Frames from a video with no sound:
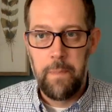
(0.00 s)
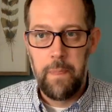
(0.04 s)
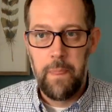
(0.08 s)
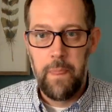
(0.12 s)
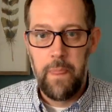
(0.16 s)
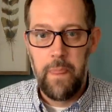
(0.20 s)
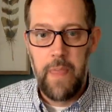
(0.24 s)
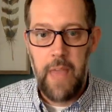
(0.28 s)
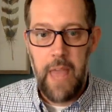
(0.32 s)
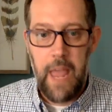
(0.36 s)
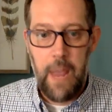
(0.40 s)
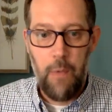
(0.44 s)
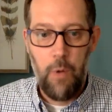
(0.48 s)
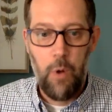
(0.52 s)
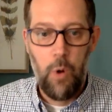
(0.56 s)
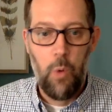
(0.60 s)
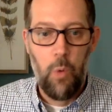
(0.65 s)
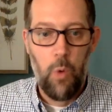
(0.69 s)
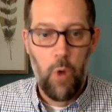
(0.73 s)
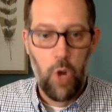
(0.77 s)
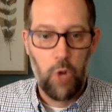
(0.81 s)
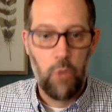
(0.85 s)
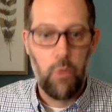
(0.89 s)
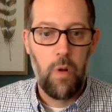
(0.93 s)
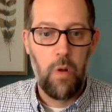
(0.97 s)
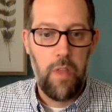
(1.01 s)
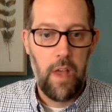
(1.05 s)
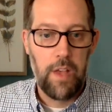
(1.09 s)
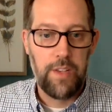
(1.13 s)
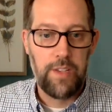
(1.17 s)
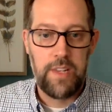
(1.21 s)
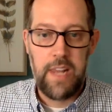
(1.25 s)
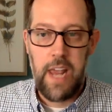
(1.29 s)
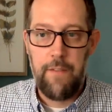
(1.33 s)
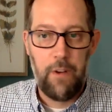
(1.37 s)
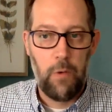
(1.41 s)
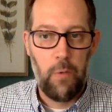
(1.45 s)
they will work with
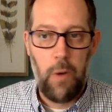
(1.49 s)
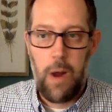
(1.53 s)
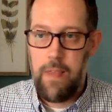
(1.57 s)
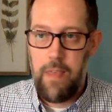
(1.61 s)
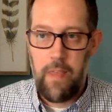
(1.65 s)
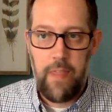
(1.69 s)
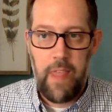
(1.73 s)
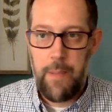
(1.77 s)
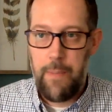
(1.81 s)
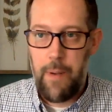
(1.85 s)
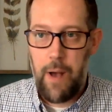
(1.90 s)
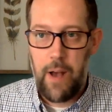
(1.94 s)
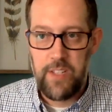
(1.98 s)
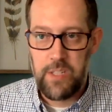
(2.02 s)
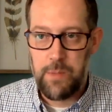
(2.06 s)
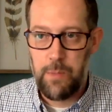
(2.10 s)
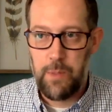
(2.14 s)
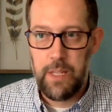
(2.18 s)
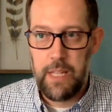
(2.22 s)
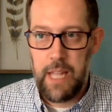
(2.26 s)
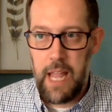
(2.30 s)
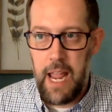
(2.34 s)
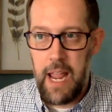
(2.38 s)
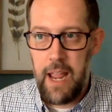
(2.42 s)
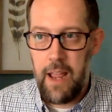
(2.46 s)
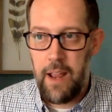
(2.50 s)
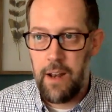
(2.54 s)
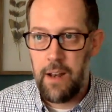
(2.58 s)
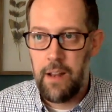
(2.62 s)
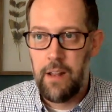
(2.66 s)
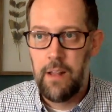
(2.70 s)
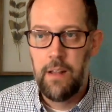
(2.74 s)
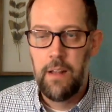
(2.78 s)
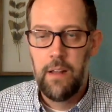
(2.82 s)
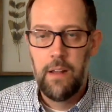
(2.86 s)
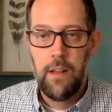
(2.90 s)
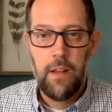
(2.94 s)
us in every way that they possibly can
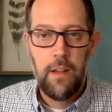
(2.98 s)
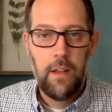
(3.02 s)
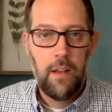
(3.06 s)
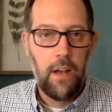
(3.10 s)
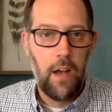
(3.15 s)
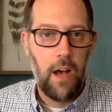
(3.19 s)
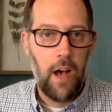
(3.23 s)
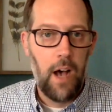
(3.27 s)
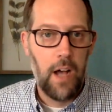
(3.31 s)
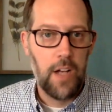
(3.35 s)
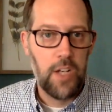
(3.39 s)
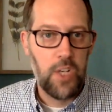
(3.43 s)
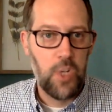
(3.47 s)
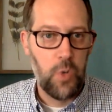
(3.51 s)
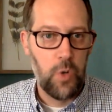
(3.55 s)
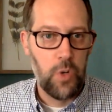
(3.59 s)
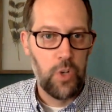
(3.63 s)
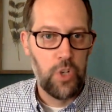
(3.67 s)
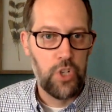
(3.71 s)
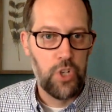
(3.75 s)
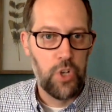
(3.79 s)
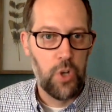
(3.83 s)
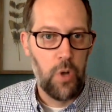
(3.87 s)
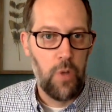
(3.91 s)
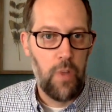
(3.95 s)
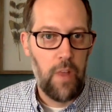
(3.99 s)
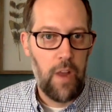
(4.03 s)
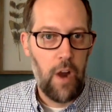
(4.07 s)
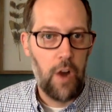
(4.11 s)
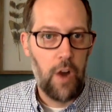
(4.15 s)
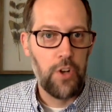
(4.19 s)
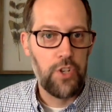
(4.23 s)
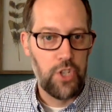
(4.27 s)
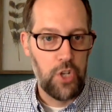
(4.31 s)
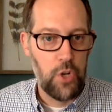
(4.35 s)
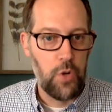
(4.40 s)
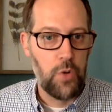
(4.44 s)
to ensure that
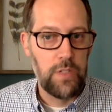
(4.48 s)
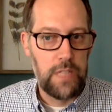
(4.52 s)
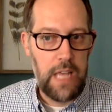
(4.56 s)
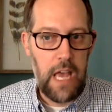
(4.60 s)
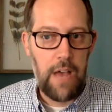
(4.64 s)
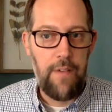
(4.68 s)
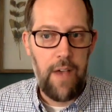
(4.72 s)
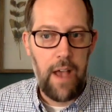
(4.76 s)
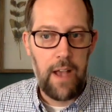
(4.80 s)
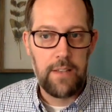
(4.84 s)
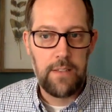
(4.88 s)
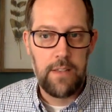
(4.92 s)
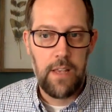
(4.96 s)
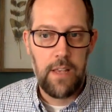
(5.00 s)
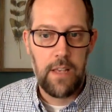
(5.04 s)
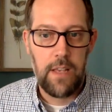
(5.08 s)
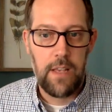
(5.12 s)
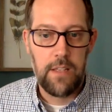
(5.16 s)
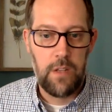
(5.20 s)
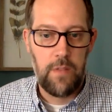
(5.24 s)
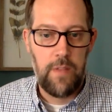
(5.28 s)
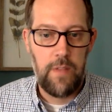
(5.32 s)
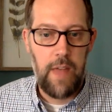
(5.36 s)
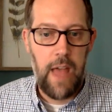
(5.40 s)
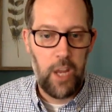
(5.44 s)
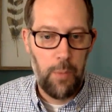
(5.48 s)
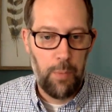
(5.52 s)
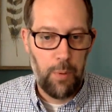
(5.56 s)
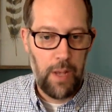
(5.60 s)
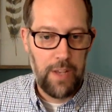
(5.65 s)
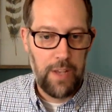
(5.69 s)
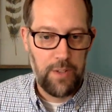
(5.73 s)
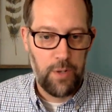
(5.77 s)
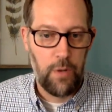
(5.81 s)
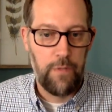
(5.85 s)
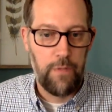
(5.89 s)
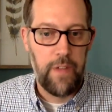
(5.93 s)
our students have access to the
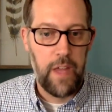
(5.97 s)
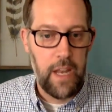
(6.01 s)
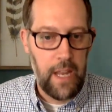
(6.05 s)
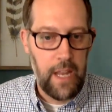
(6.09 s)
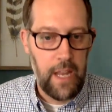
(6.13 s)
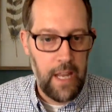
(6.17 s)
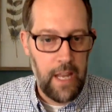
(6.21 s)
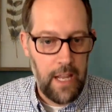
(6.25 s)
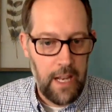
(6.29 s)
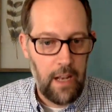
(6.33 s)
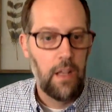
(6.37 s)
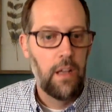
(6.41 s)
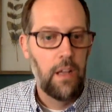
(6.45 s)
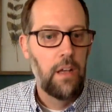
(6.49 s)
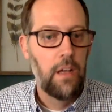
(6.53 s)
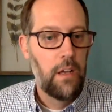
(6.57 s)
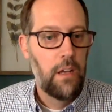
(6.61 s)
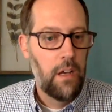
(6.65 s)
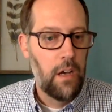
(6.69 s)
AccuPlacer if they need it,